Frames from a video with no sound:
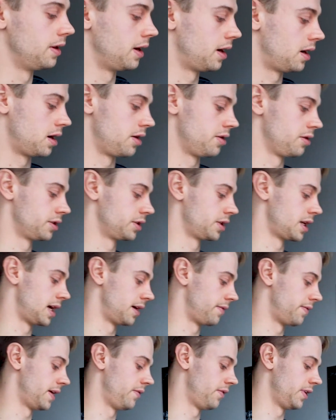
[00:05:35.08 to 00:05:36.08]
Aaron's
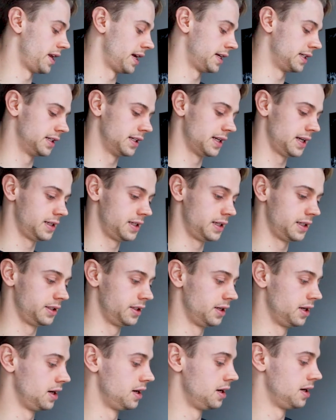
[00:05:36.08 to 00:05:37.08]
like favorite
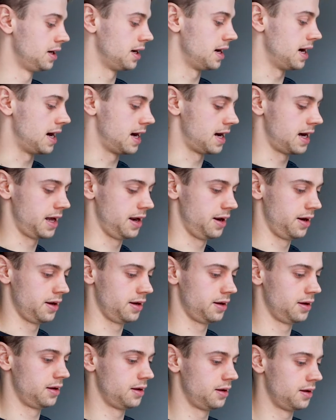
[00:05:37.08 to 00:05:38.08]
exercises, and
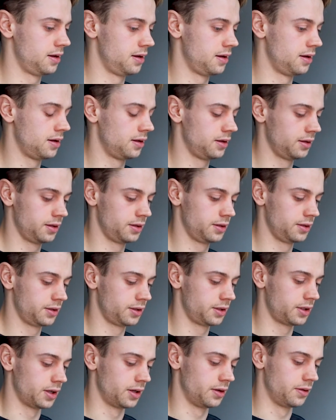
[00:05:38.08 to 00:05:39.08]

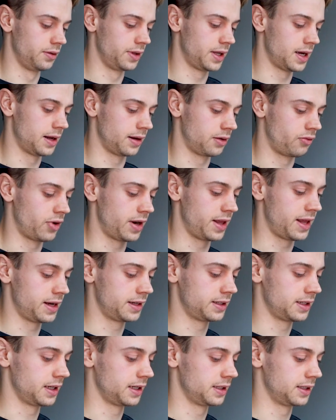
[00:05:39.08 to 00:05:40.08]
so yeah, great
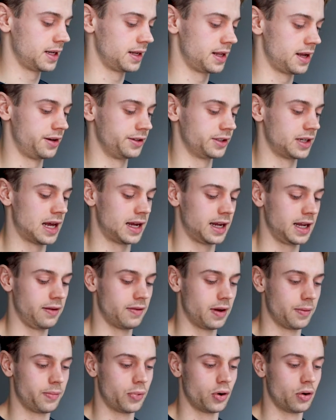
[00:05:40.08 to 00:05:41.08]
exercise. And there's like
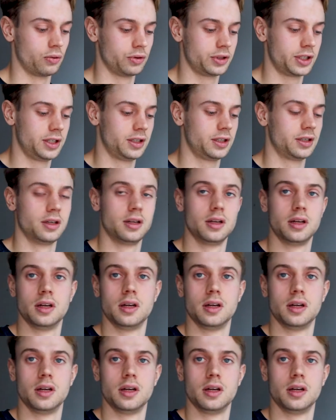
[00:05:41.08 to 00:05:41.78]
even posing